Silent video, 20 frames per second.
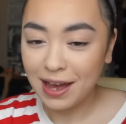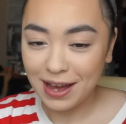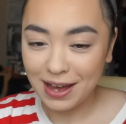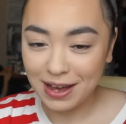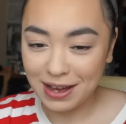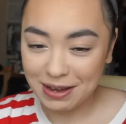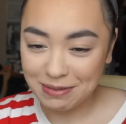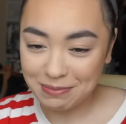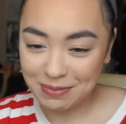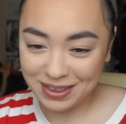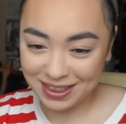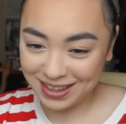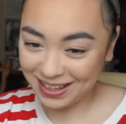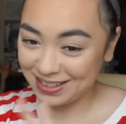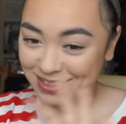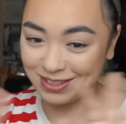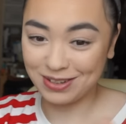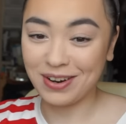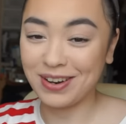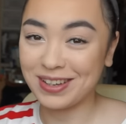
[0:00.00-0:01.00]
Um,
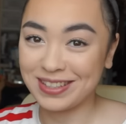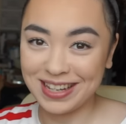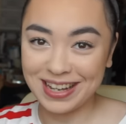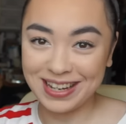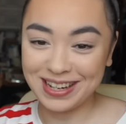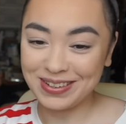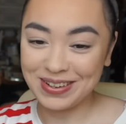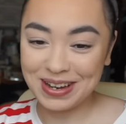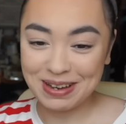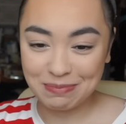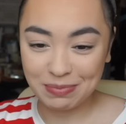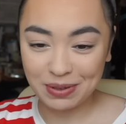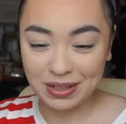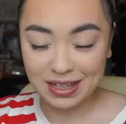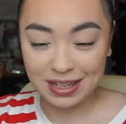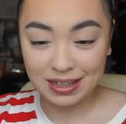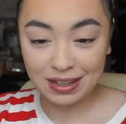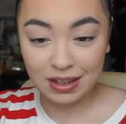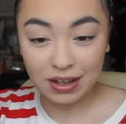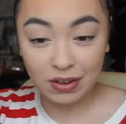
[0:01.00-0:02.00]
it's gross anyway,
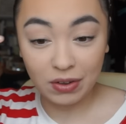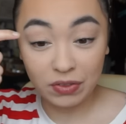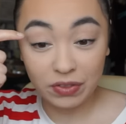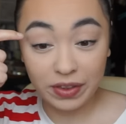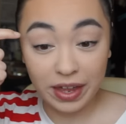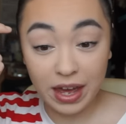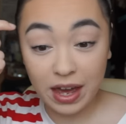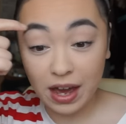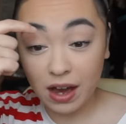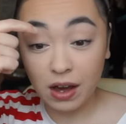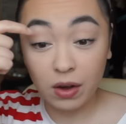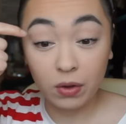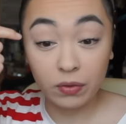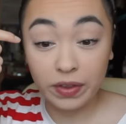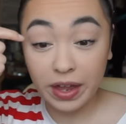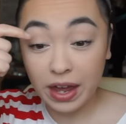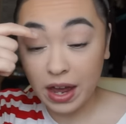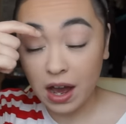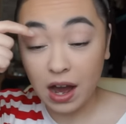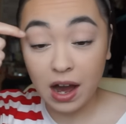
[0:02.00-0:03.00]
but on their on
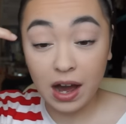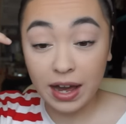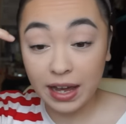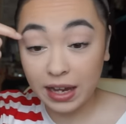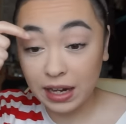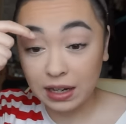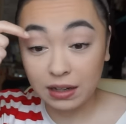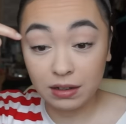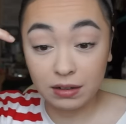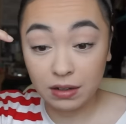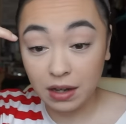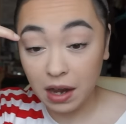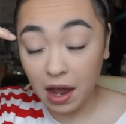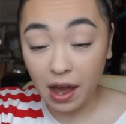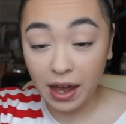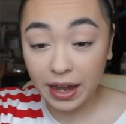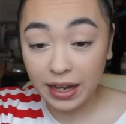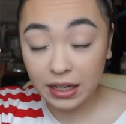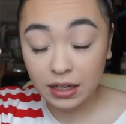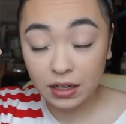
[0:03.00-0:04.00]
their eye
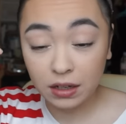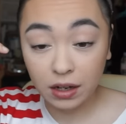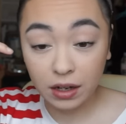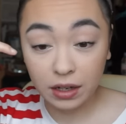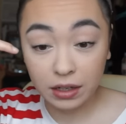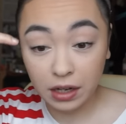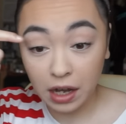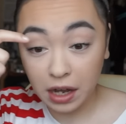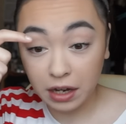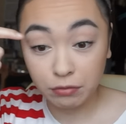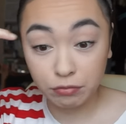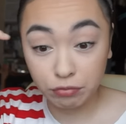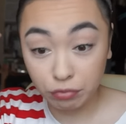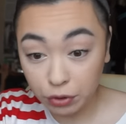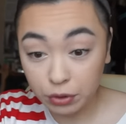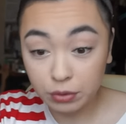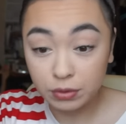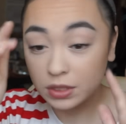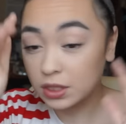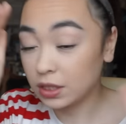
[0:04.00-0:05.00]
line. I, I
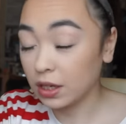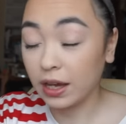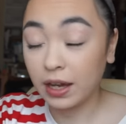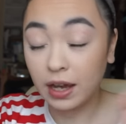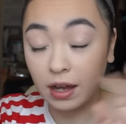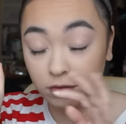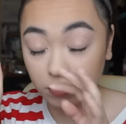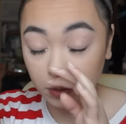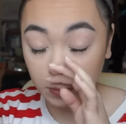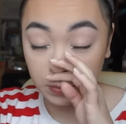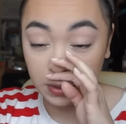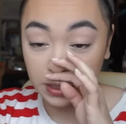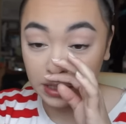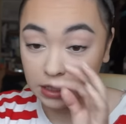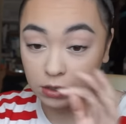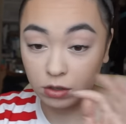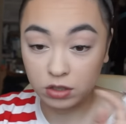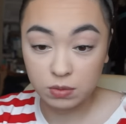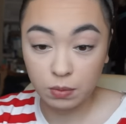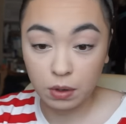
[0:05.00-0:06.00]
root, like I've
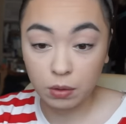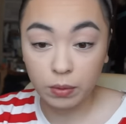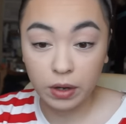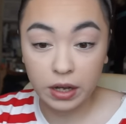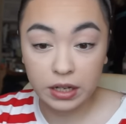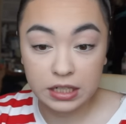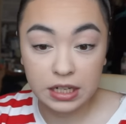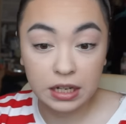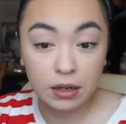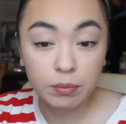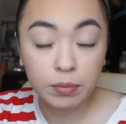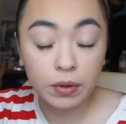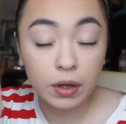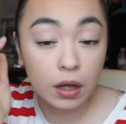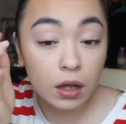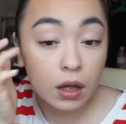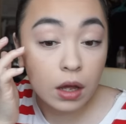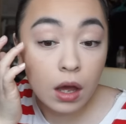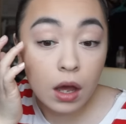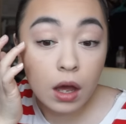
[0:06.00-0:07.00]
completely lost my wording,
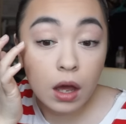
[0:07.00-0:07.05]
but